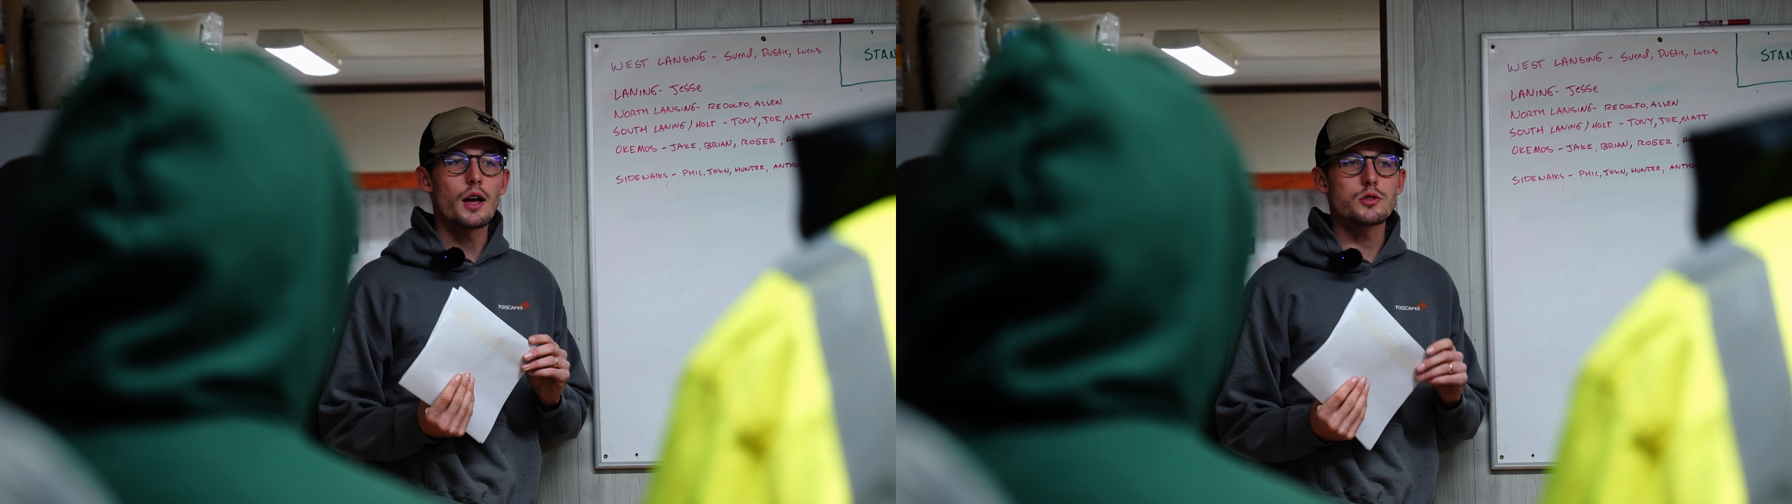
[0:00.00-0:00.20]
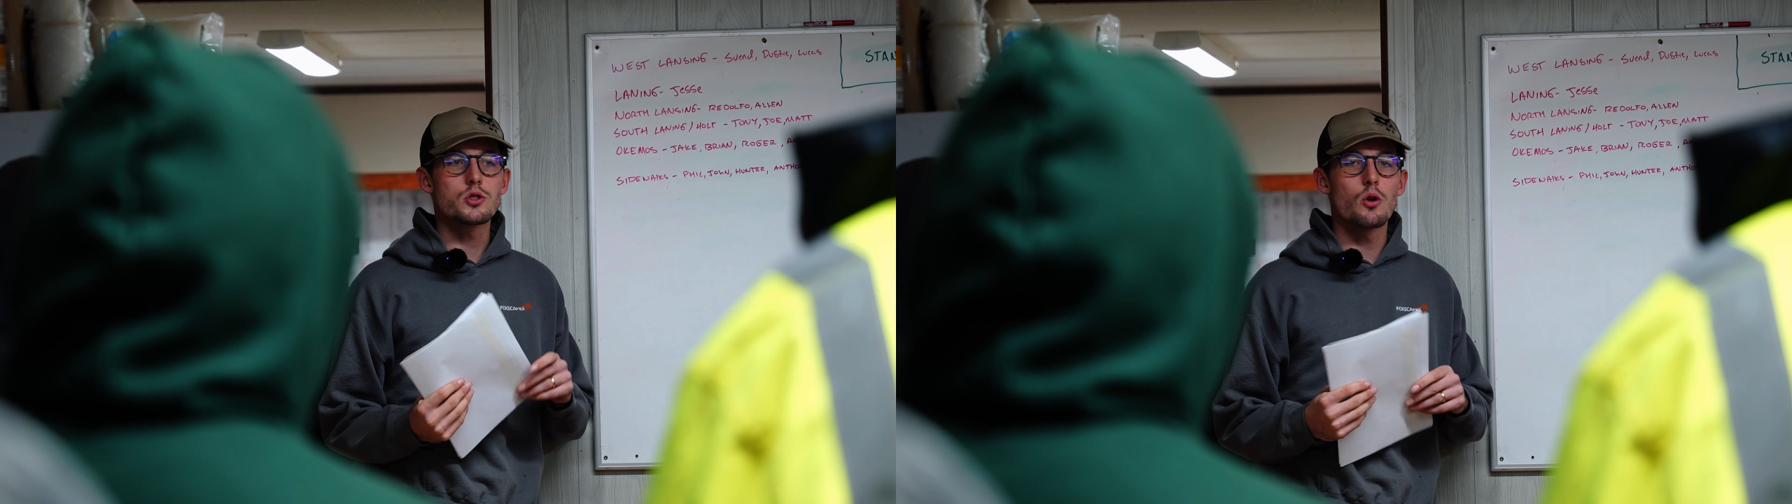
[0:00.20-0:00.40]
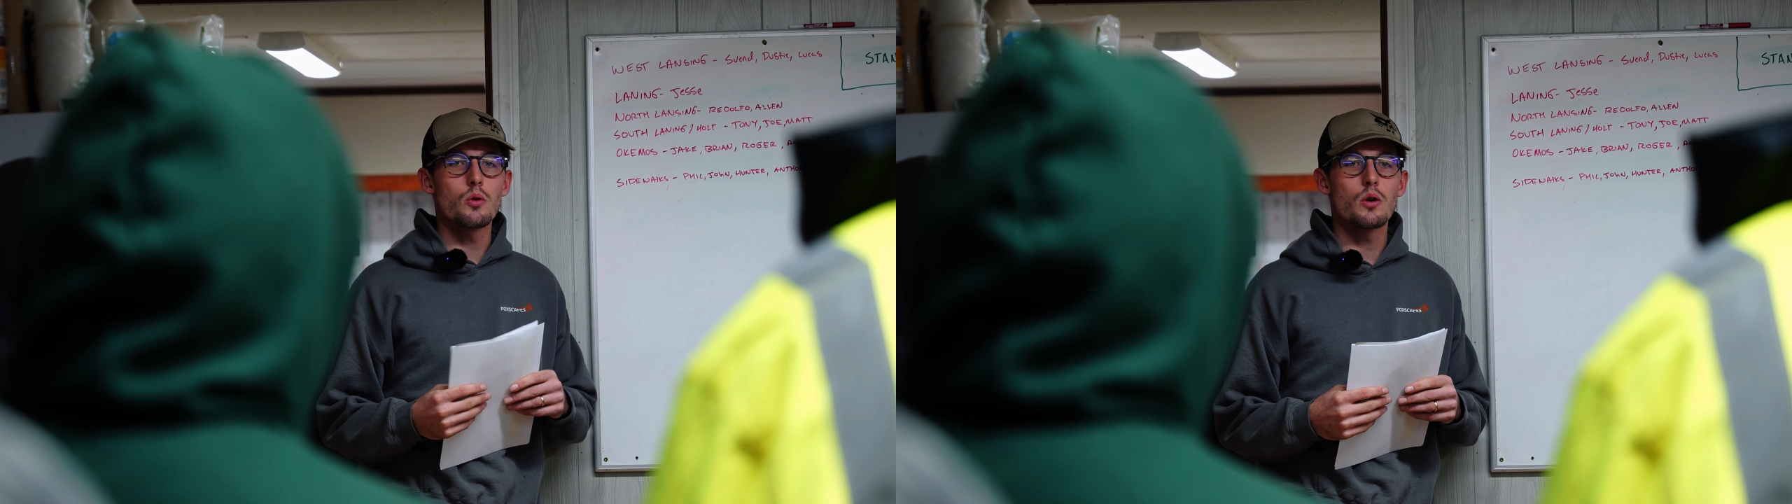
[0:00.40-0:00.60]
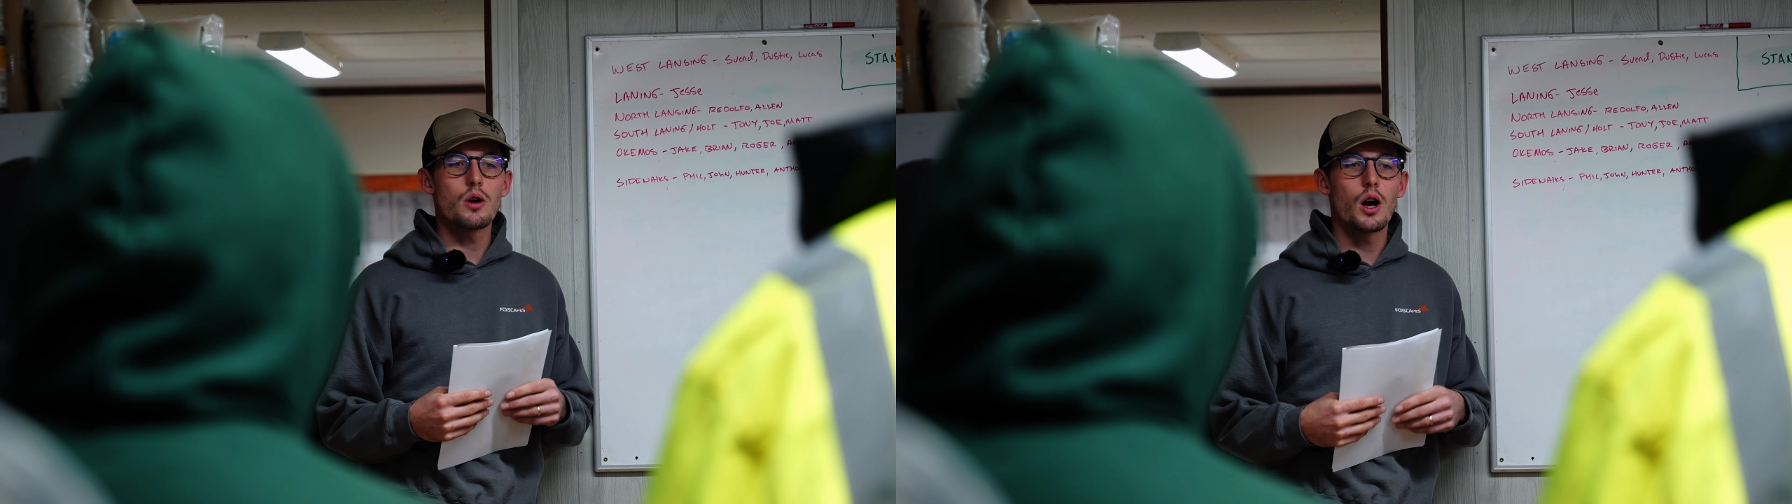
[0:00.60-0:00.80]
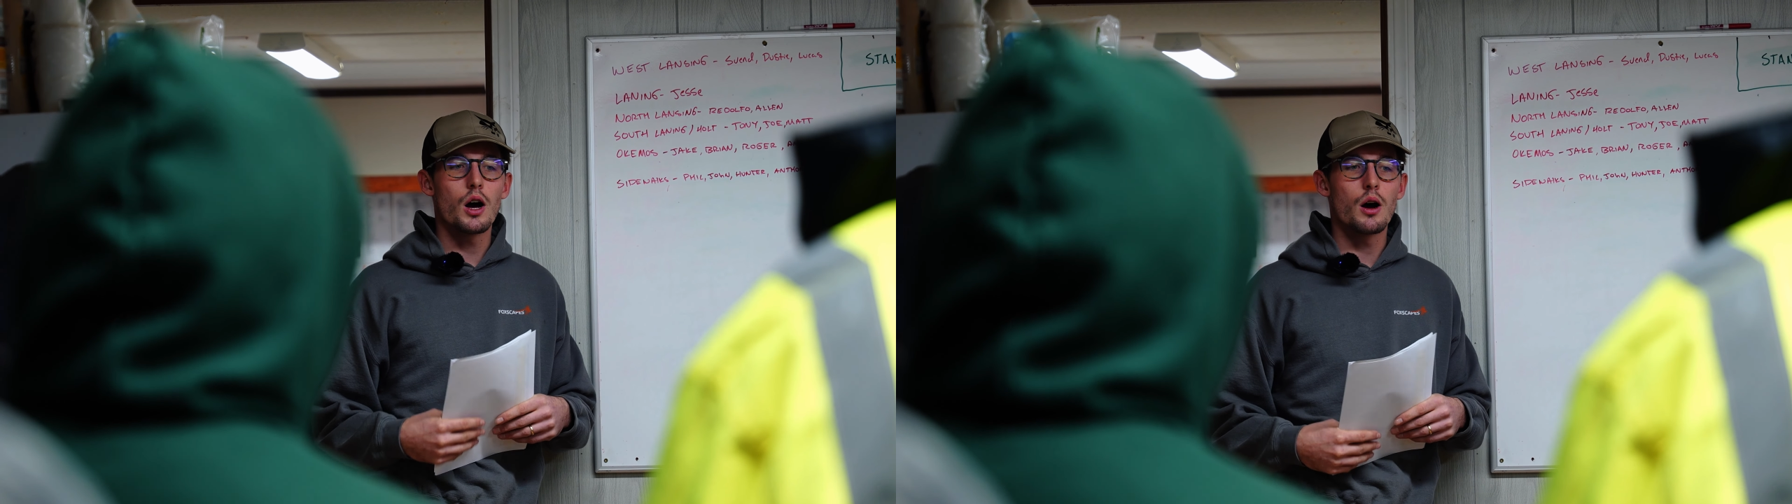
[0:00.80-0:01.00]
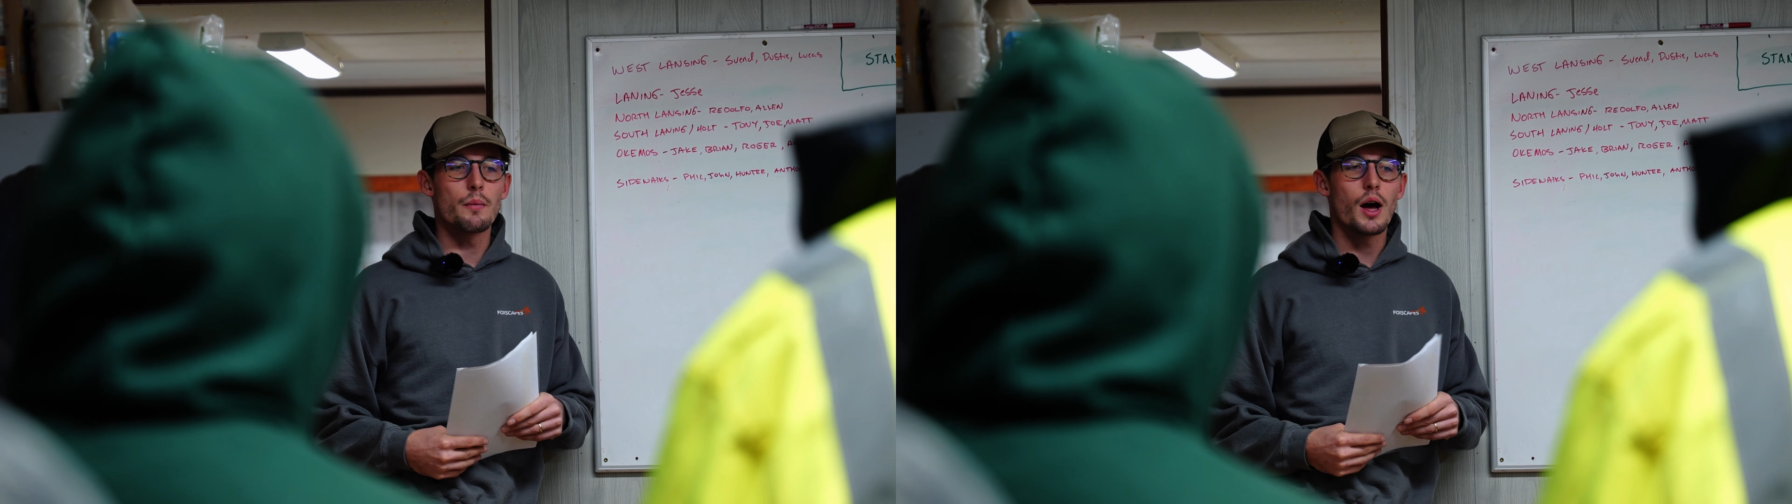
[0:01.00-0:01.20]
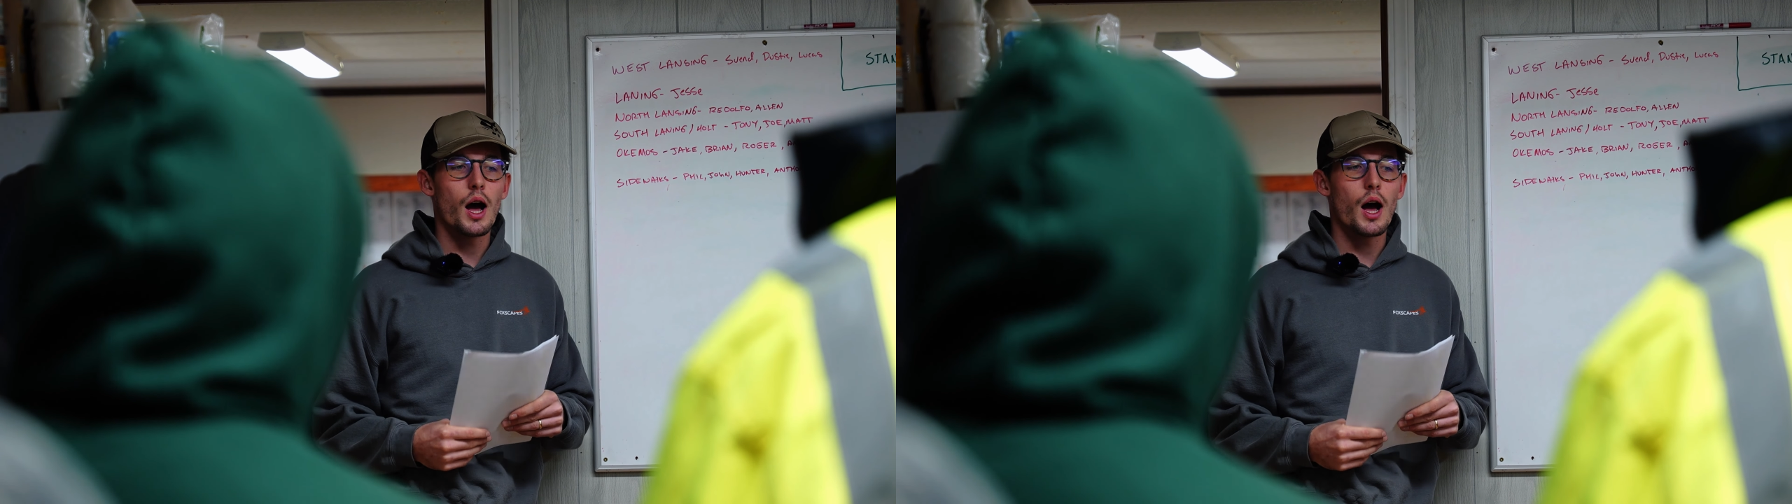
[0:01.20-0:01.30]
I didn't think it was important.